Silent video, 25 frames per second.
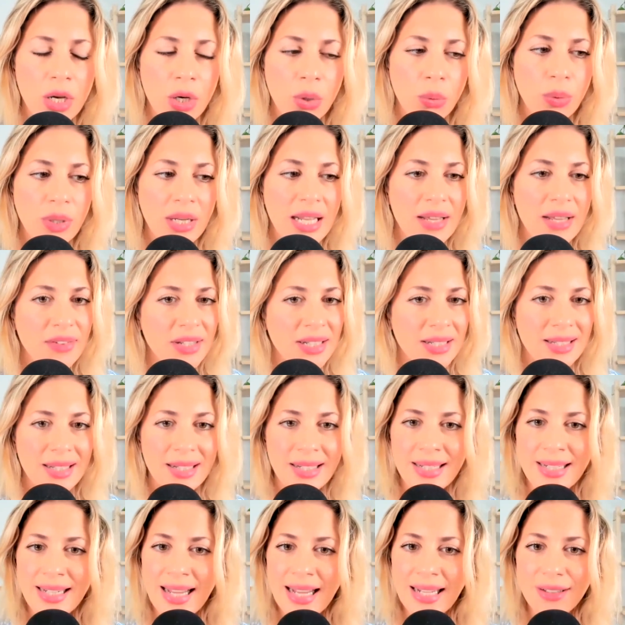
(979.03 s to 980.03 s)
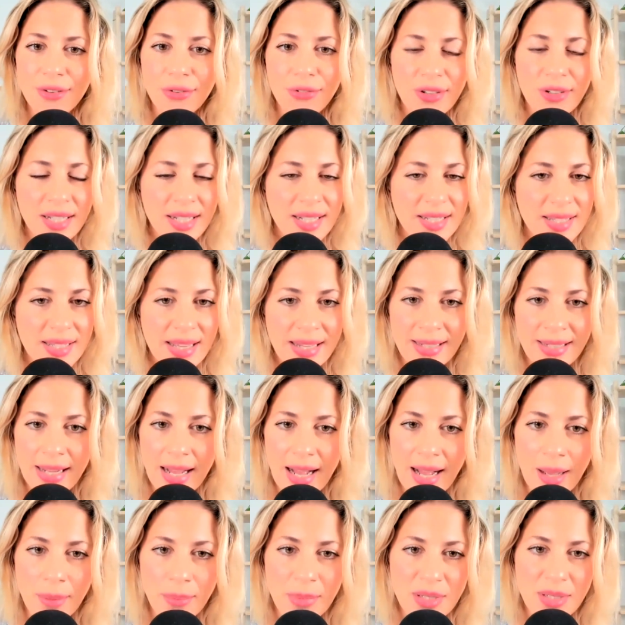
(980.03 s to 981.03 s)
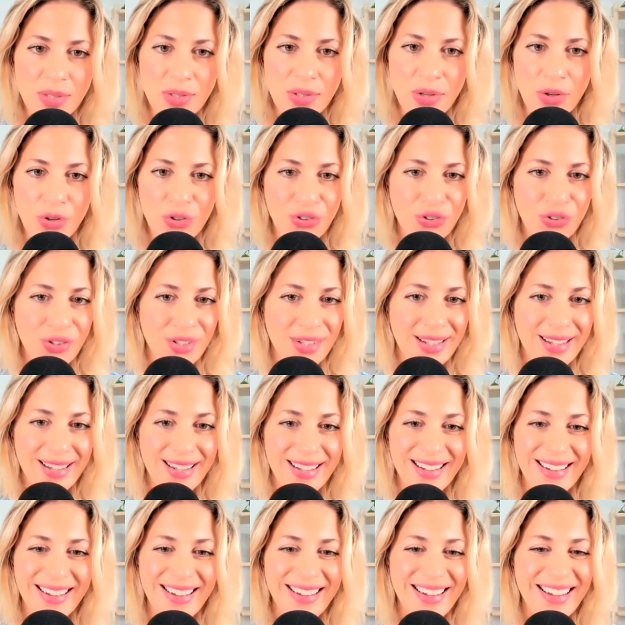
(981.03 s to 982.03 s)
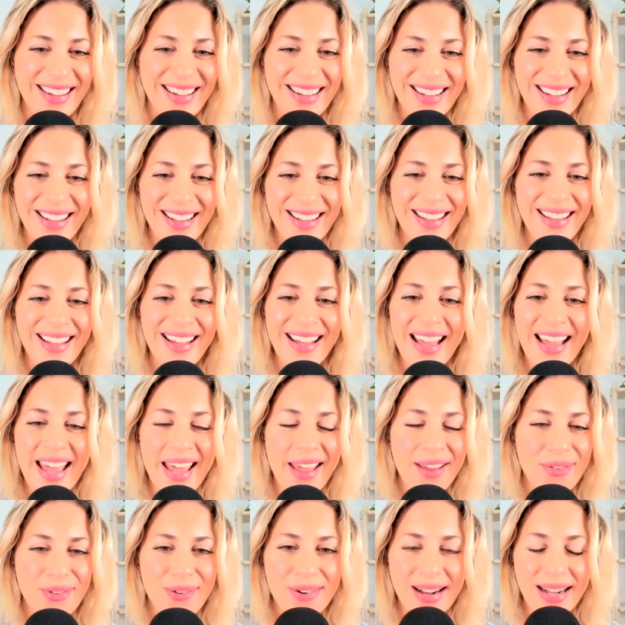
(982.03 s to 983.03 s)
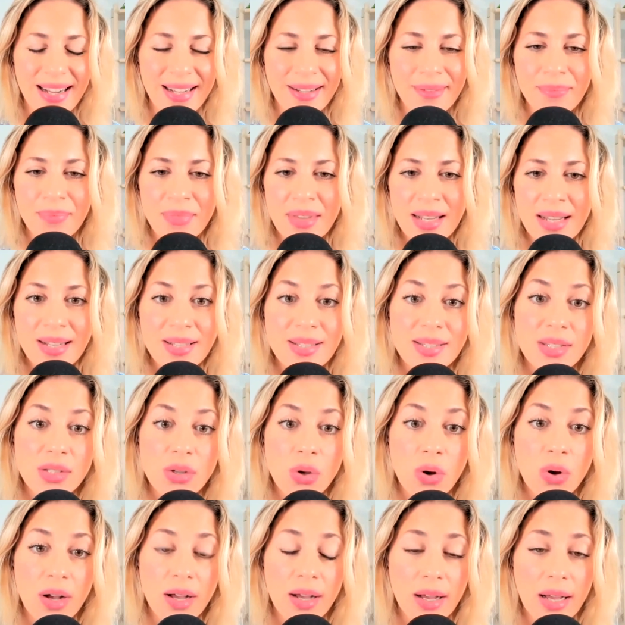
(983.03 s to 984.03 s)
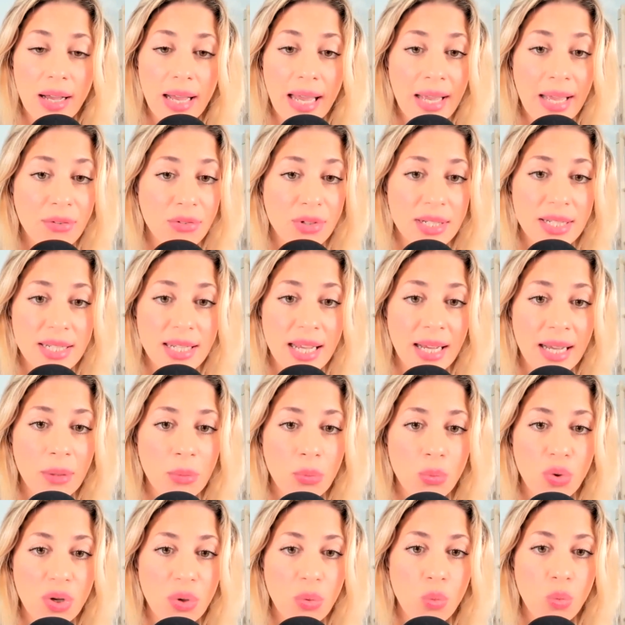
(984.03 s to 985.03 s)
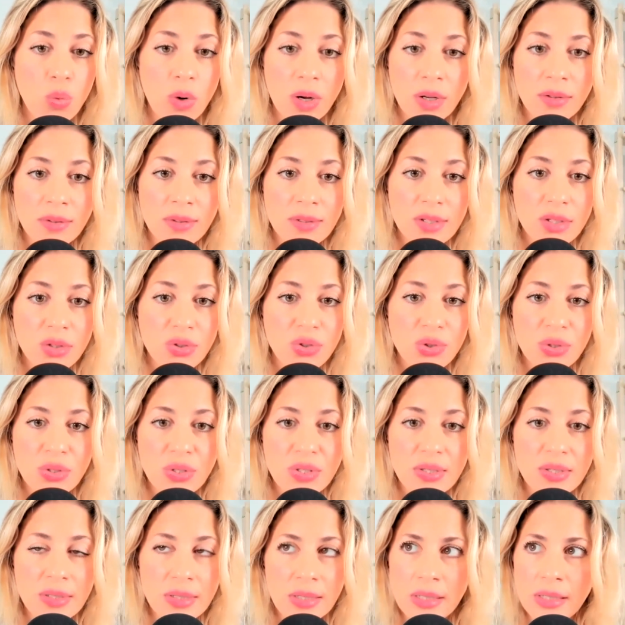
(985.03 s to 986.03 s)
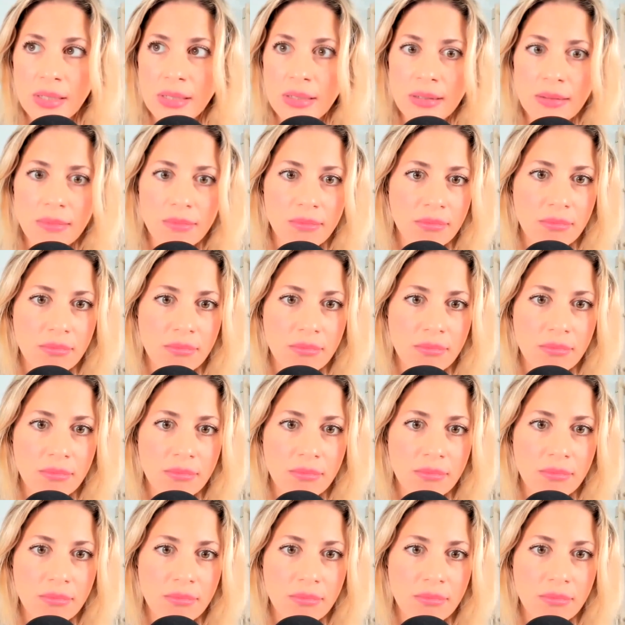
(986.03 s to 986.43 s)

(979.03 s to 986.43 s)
We live in the Netflix and Amazon era. So every time we want to see